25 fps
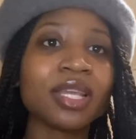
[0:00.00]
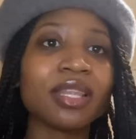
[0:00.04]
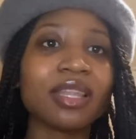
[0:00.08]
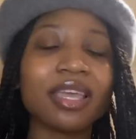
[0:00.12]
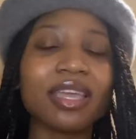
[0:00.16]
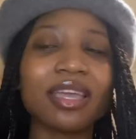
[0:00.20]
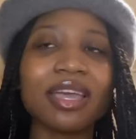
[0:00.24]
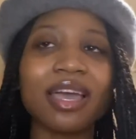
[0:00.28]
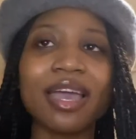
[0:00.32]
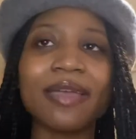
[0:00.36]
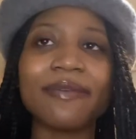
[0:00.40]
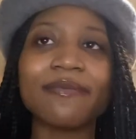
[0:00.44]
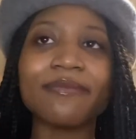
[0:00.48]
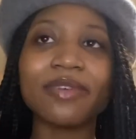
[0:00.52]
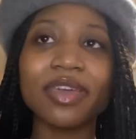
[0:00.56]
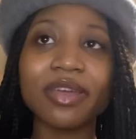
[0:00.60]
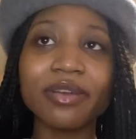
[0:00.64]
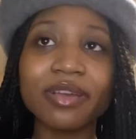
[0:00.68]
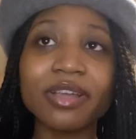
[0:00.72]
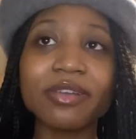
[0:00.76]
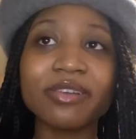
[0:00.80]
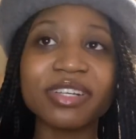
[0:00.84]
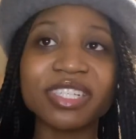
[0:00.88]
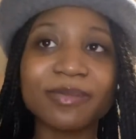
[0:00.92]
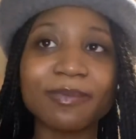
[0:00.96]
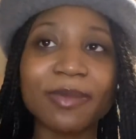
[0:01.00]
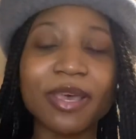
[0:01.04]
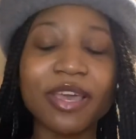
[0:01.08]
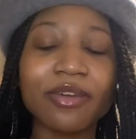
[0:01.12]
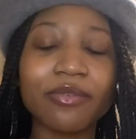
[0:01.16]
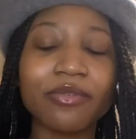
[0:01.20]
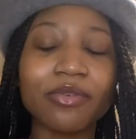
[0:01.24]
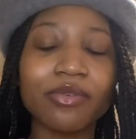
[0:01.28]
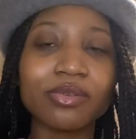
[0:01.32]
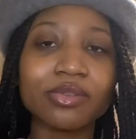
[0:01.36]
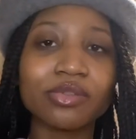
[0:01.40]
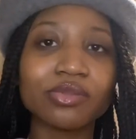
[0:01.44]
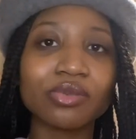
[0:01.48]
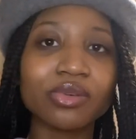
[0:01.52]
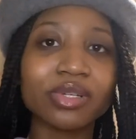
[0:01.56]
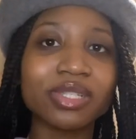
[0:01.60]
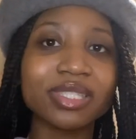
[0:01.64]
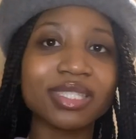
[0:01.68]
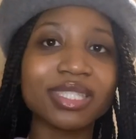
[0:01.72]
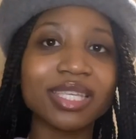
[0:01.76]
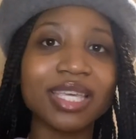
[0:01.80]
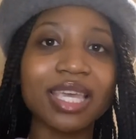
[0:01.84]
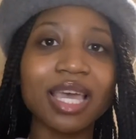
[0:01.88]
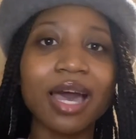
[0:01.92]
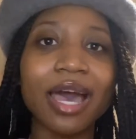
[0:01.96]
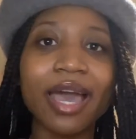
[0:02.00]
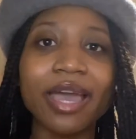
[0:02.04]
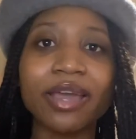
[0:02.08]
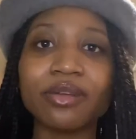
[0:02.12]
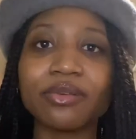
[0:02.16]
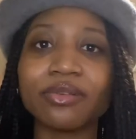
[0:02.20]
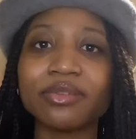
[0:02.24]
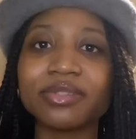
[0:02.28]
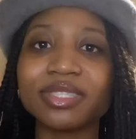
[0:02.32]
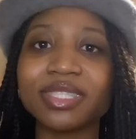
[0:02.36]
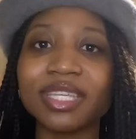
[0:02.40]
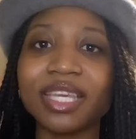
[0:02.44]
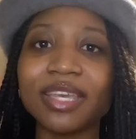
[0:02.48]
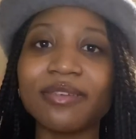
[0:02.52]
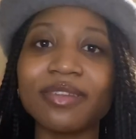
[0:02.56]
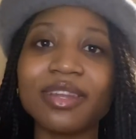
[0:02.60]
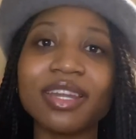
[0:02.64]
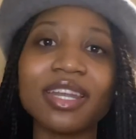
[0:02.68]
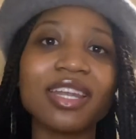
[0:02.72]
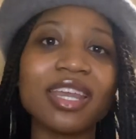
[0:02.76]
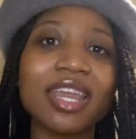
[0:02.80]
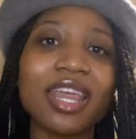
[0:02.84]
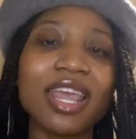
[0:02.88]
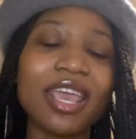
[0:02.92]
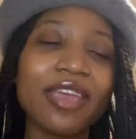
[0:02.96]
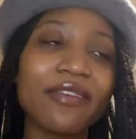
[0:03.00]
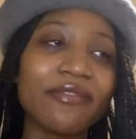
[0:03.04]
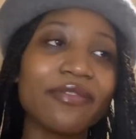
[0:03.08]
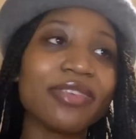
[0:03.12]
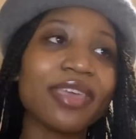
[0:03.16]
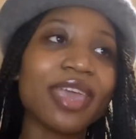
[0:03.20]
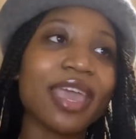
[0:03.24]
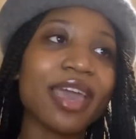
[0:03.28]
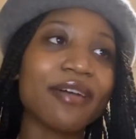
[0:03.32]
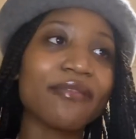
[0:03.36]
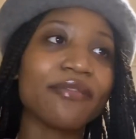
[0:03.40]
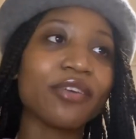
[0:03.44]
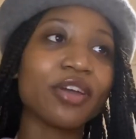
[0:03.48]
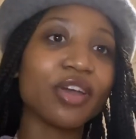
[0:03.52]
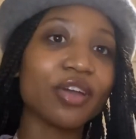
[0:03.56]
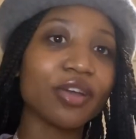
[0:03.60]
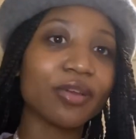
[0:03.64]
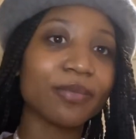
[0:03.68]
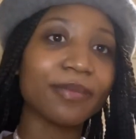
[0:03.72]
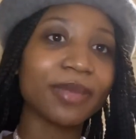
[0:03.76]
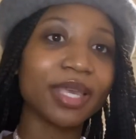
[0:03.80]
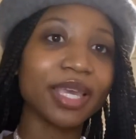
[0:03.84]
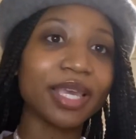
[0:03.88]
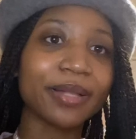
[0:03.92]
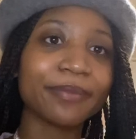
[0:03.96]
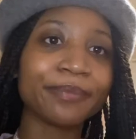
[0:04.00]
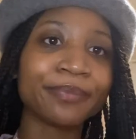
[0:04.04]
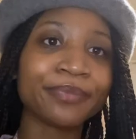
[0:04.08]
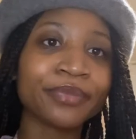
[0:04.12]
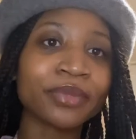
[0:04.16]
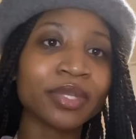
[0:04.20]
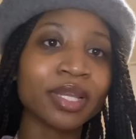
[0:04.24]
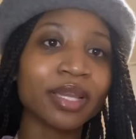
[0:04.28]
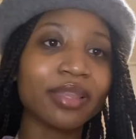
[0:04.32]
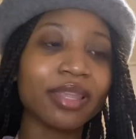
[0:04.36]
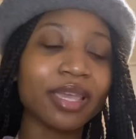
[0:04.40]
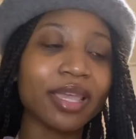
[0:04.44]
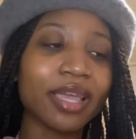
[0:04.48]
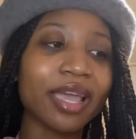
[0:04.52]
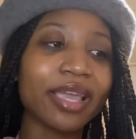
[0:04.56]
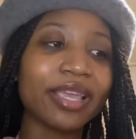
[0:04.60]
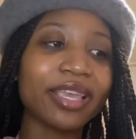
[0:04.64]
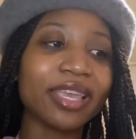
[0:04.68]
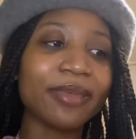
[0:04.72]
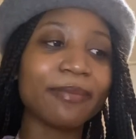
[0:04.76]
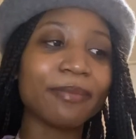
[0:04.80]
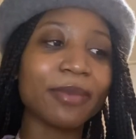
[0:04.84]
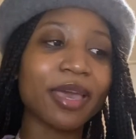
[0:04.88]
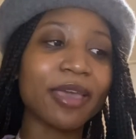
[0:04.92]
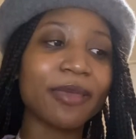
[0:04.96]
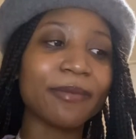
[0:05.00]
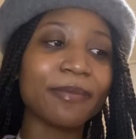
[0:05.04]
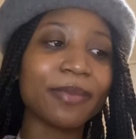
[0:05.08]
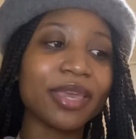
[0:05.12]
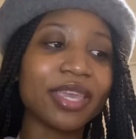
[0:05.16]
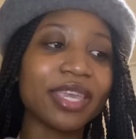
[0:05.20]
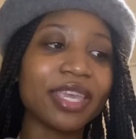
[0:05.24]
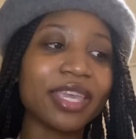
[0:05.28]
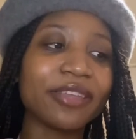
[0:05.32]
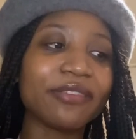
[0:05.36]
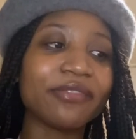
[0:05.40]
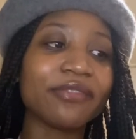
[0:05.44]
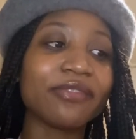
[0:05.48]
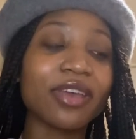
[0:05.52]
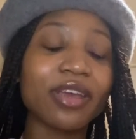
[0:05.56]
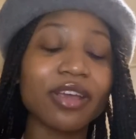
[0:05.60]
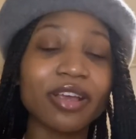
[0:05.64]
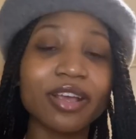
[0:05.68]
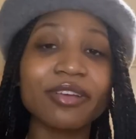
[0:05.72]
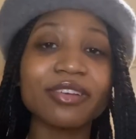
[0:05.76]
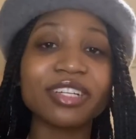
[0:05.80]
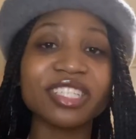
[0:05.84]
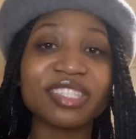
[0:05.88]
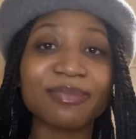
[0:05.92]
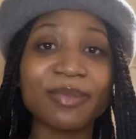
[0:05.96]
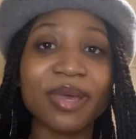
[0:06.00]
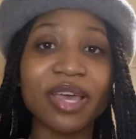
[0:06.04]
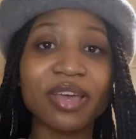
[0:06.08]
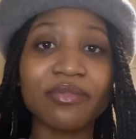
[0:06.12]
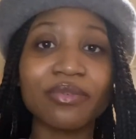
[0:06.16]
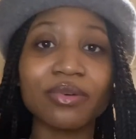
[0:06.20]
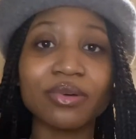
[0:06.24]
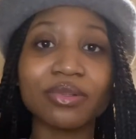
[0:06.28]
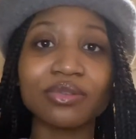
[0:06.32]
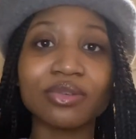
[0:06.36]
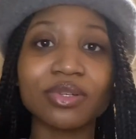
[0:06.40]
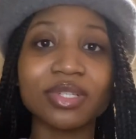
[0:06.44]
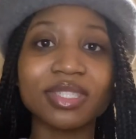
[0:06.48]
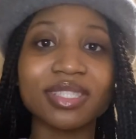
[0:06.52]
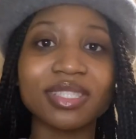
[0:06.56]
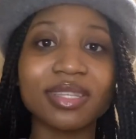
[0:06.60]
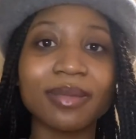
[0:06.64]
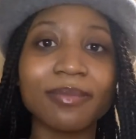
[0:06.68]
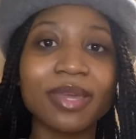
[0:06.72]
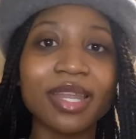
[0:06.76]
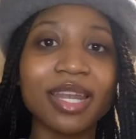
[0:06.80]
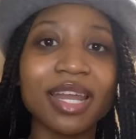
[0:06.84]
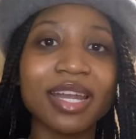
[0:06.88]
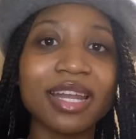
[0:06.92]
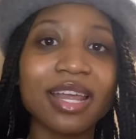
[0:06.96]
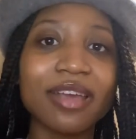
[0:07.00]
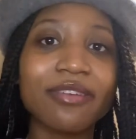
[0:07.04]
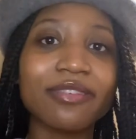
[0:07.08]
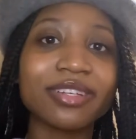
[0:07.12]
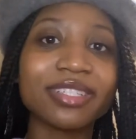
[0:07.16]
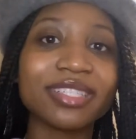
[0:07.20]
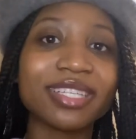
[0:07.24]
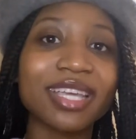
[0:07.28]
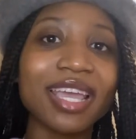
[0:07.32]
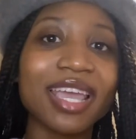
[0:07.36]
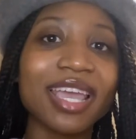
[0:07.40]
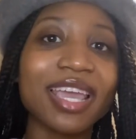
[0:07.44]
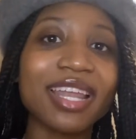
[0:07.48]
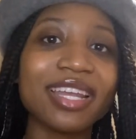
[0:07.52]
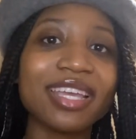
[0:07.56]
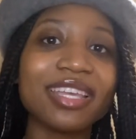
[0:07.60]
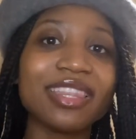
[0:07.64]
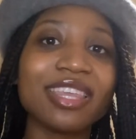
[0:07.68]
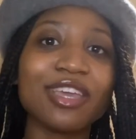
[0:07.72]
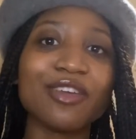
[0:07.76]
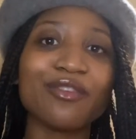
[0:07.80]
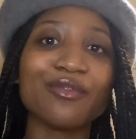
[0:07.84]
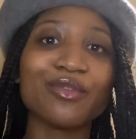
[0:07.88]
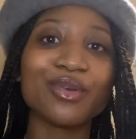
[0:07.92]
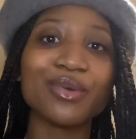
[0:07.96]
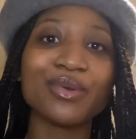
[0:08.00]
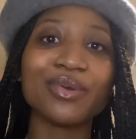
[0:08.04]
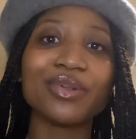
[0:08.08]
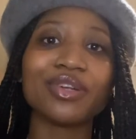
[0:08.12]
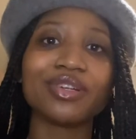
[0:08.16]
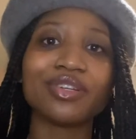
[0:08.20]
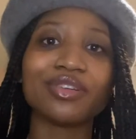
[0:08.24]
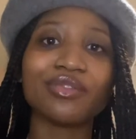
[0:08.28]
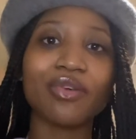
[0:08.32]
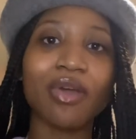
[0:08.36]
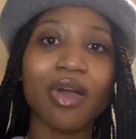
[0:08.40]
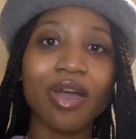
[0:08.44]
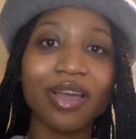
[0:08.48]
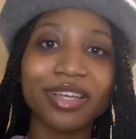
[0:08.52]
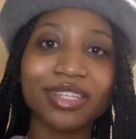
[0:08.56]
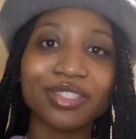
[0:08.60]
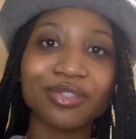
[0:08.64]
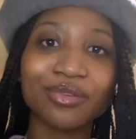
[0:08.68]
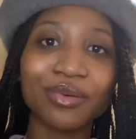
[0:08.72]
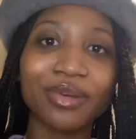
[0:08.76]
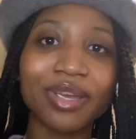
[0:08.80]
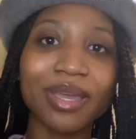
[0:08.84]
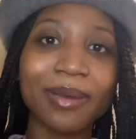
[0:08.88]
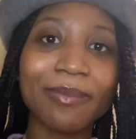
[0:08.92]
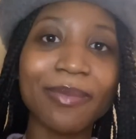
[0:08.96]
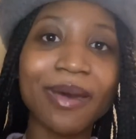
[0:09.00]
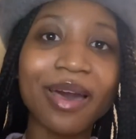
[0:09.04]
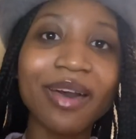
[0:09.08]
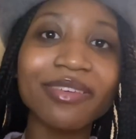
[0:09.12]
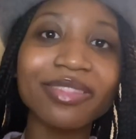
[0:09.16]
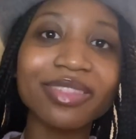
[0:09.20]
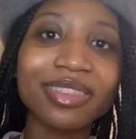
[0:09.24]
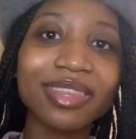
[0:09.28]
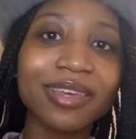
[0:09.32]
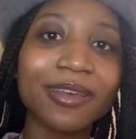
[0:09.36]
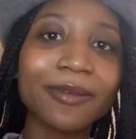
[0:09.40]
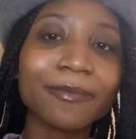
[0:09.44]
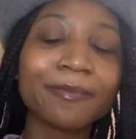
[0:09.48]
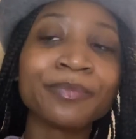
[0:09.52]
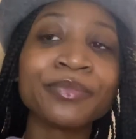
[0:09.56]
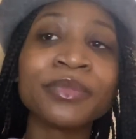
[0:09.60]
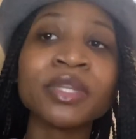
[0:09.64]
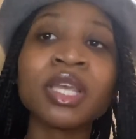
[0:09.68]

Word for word: Like I'm very respectful towards the idols, even if they have hurt me. Like I keep my opinion very respectful towards them, and I never say anything rude or derogatory about them,